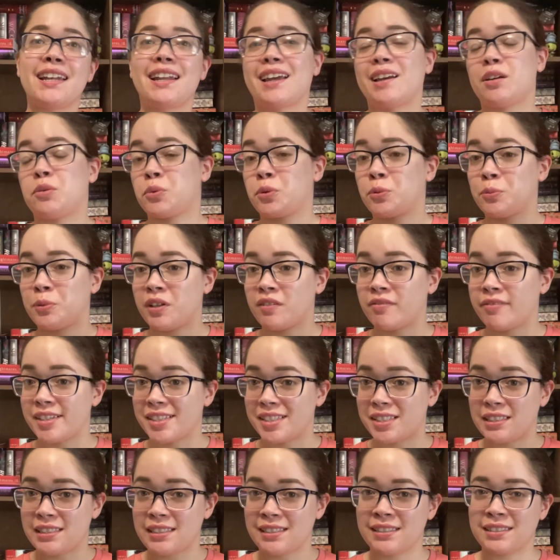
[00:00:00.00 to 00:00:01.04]
I will
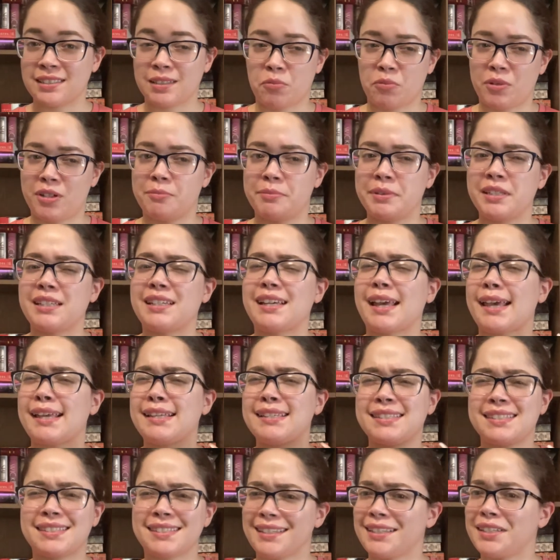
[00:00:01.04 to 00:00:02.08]
officially somewhat be a
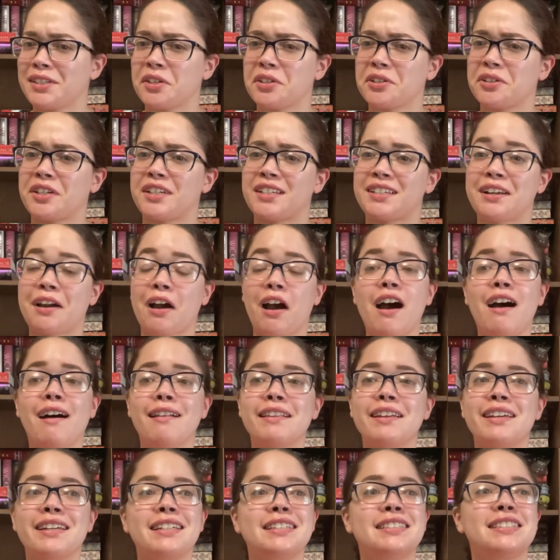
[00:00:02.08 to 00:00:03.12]
senior in
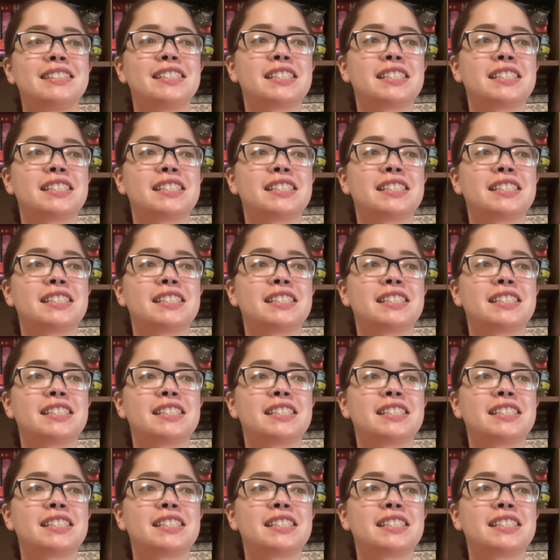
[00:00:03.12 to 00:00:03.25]
college.